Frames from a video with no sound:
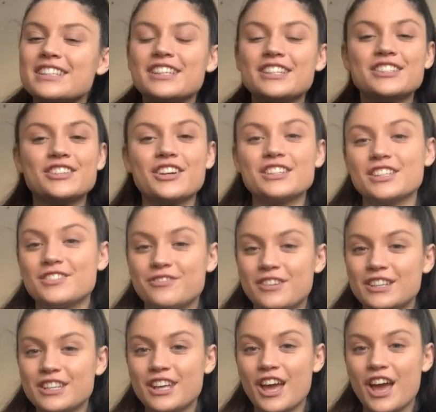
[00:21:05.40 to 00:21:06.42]
enjoyed this
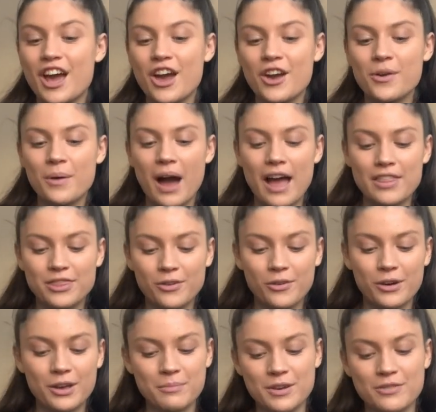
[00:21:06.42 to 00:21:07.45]
video. I thought
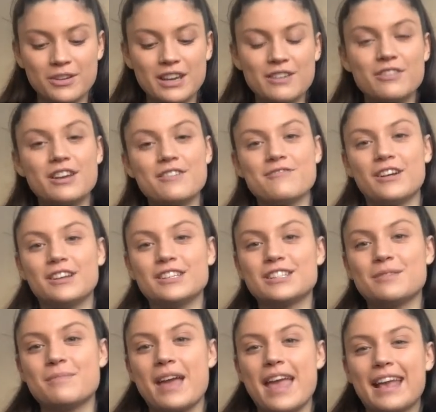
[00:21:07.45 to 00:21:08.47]
it'd be really, really fun to
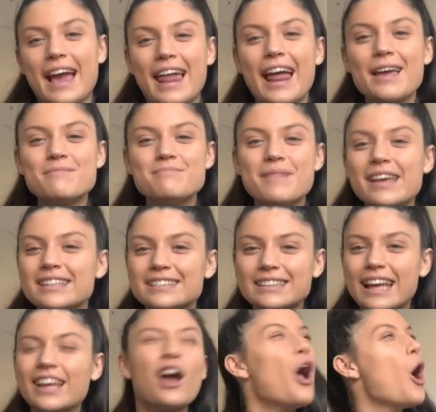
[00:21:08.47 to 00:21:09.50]
make. And I miss
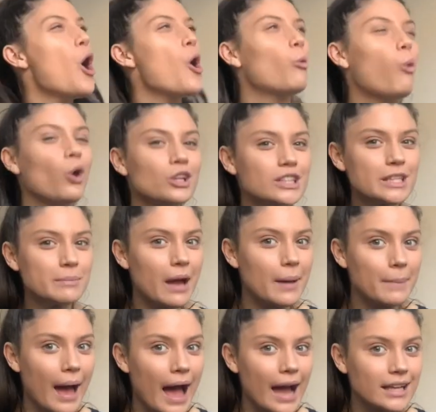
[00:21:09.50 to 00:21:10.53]
like what's in my
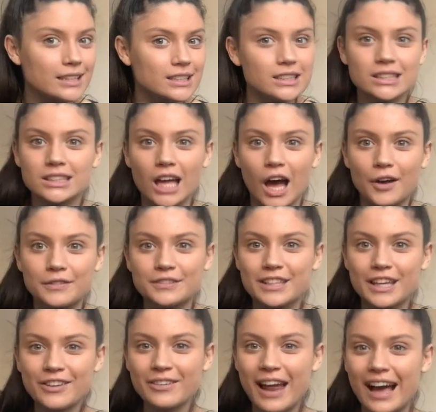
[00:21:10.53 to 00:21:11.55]
bag and stuff. Does
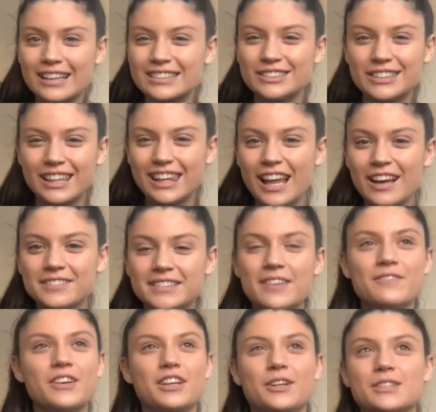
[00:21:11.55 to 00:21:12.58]
anyone else? I used to love them
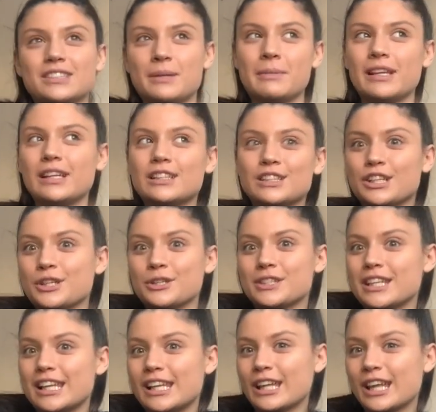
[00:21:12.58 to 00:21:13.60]
videos because I'm a little
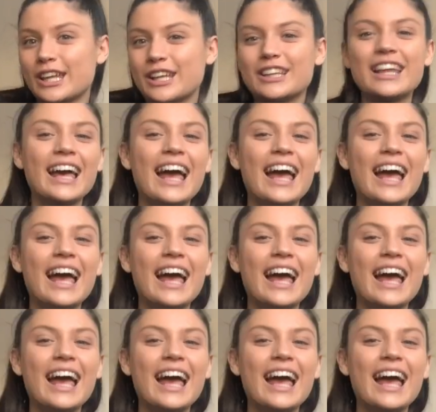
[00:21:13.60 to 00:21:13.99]
nosy little girl.